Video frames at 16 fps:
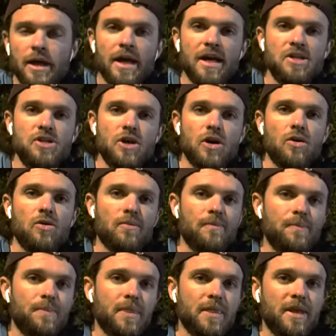And so,
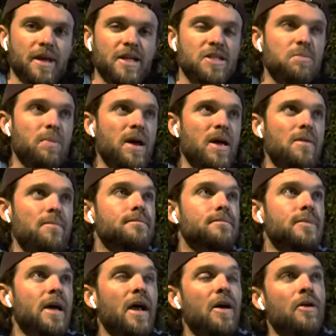it's been,
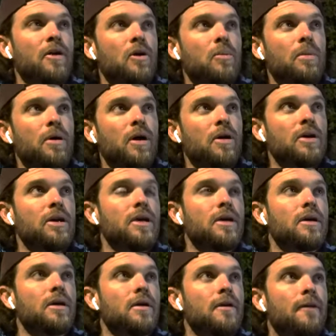I don't know, probably
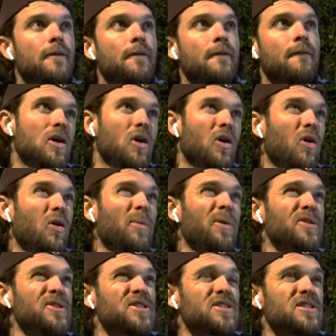
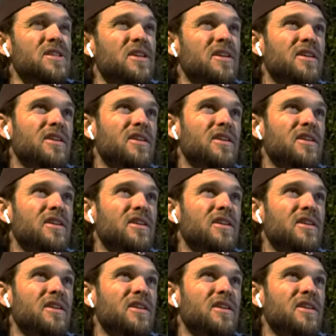almost,